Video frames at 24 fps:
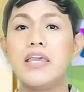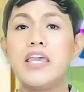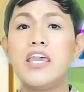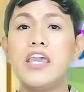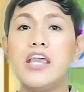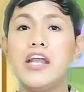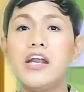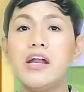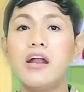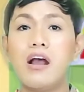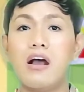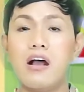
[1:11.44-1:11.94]

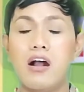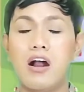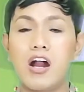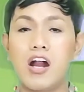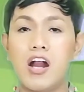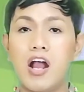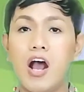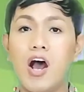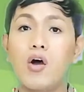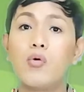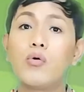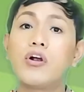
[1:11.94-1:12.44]
here
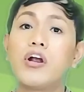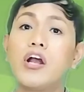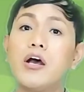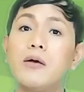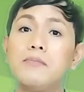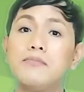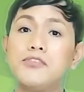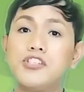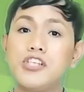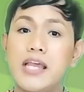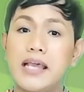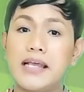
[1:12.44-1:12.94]
are our
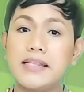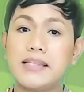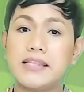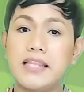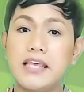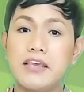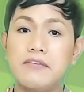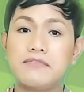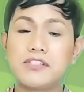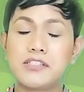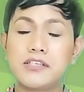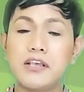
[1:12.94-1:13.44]

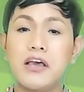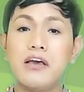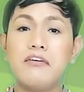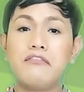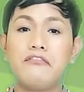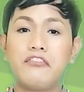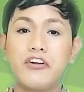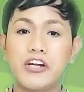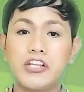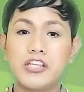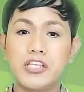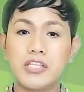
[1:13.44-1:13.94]
objectives
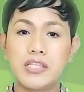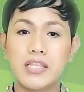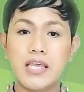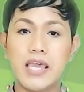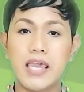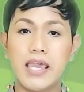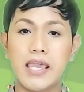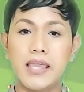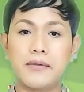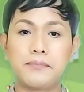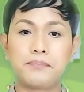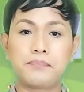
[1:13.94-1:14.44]
for
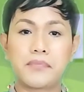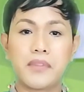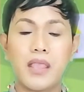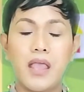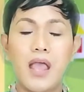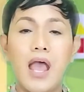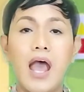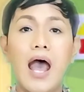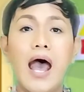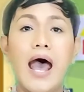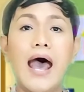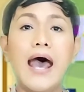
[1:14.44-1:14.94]
today.
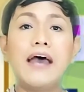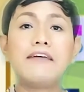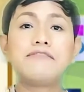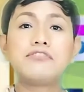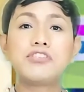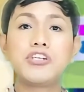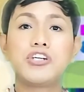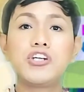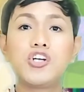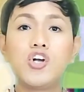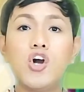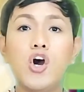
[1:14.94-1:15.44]

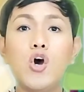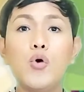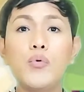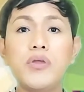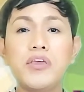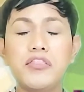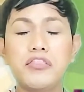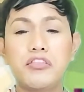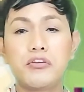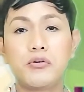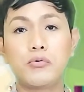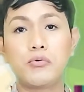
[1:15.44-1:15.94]
After
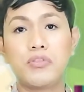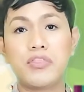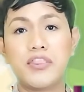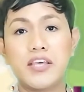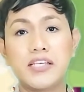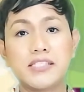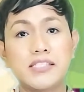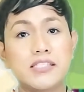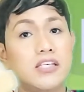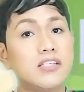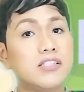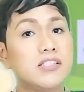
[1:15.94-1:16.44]
going through
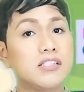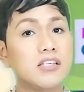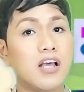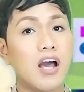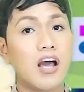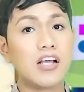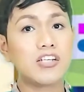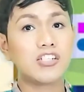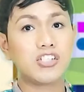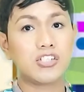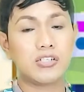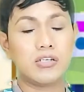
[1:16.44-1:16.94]
this
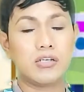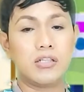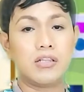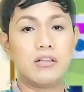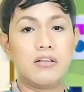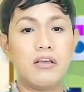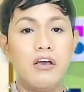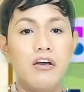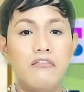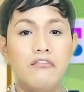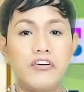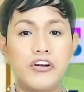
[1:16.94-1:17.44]
discussion
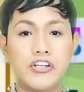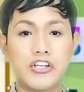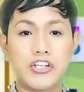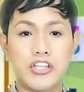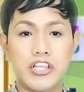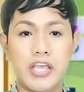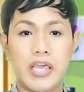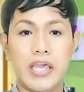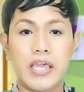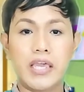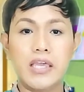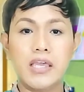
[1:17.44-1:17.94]
for
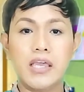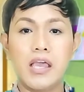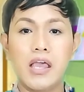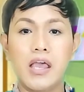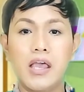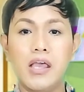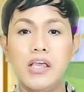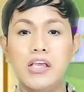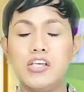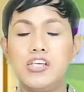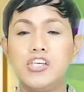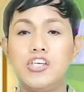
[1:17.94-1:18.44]
today,
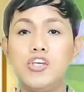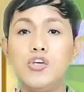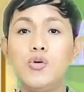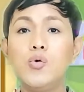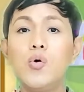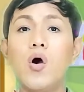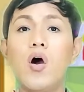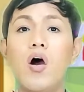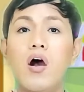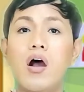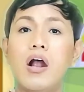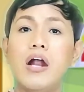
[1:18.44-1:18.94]

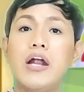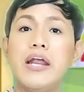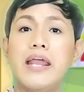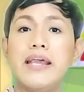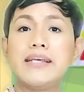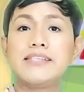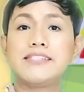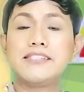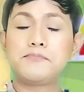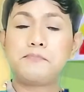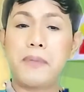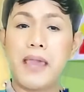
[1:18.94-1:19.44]
you are
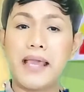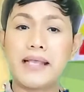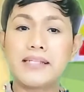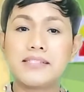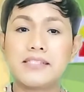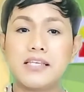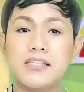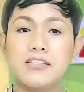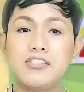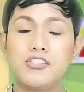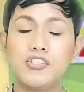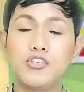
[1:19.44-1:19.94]

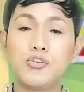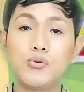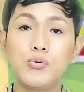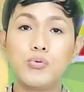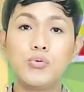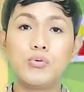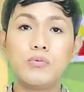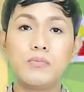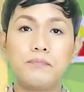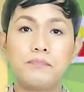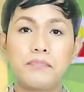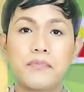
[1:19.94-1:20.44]
expected
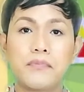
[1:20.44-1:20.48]
to